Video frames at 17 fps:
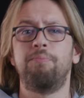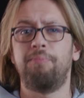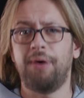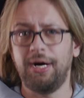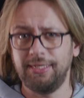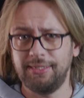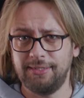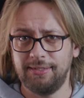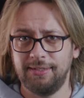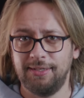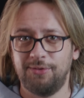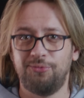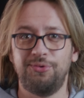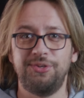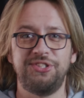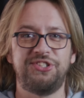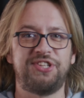but
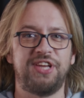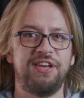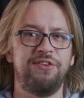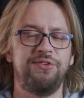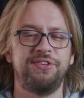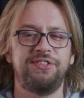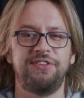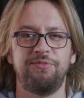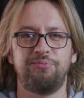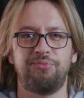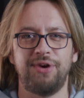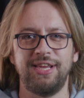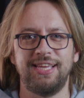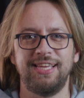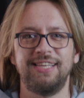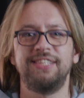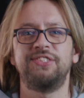regenerative
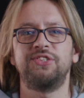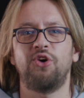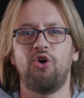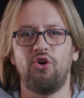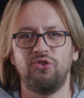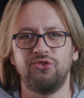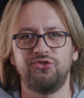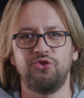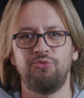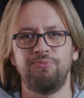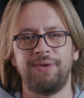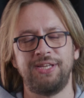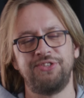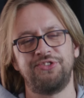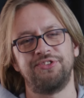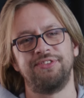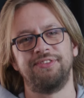braking is also
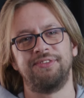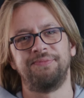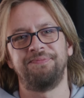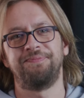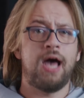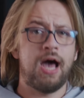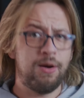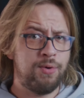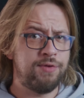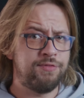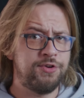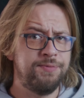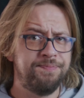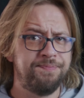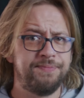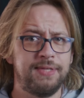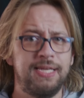mentioned.
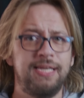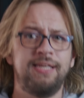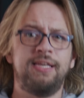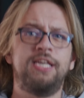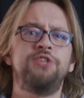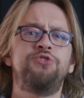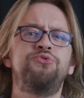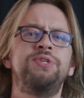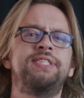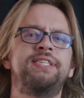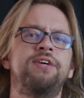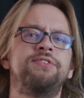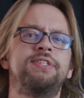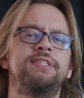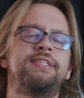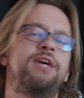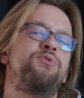However, history
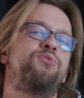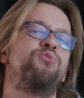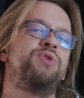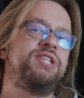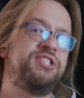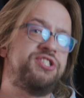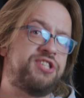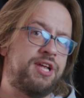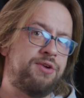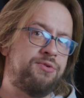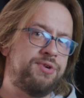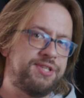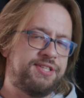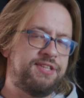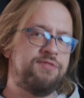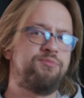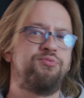tells us that
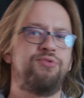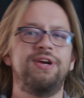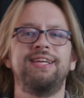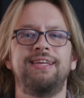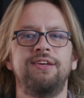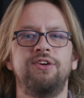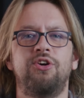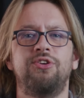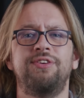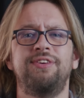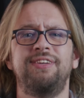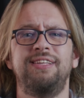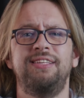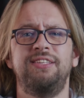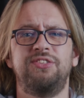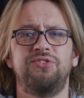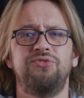regenerative braking on an
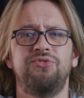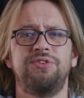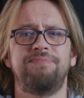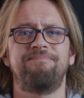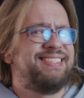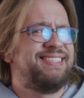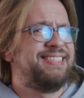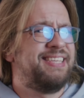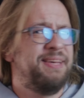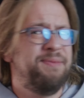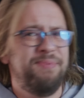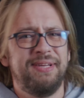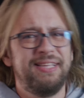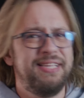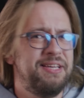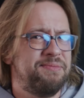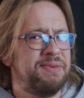e-scooter
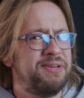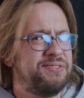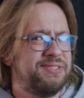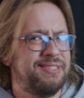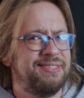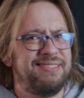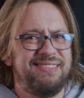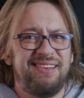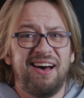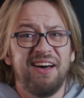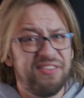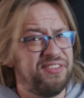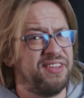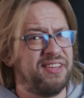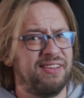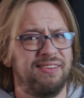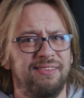typically amounts to
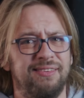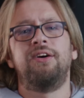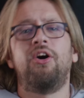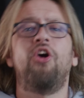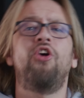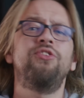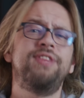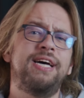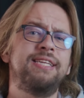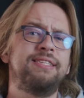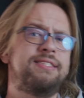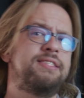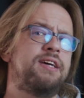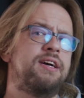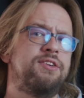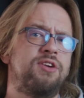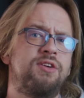nothing. All that's
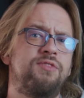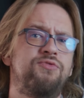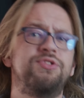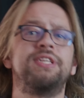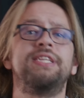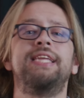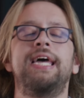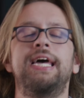tied off with an